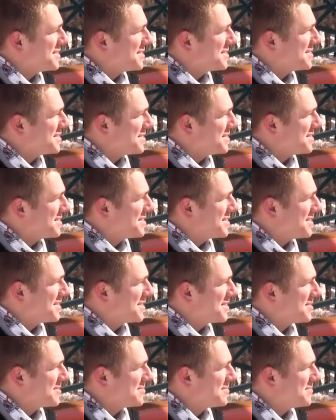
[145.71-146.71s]

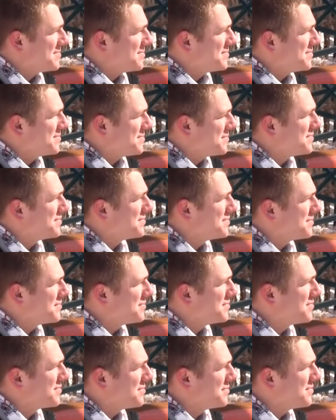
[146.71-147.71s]

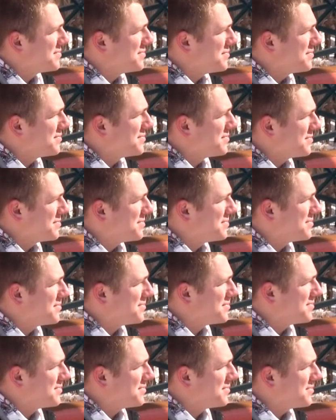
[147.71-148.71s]

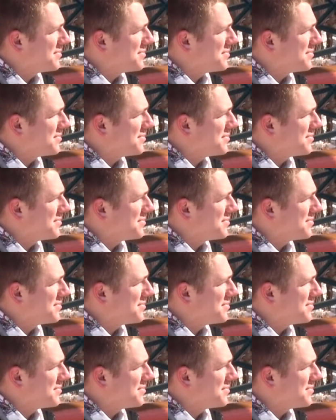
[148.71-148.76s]
This person isn't speaking.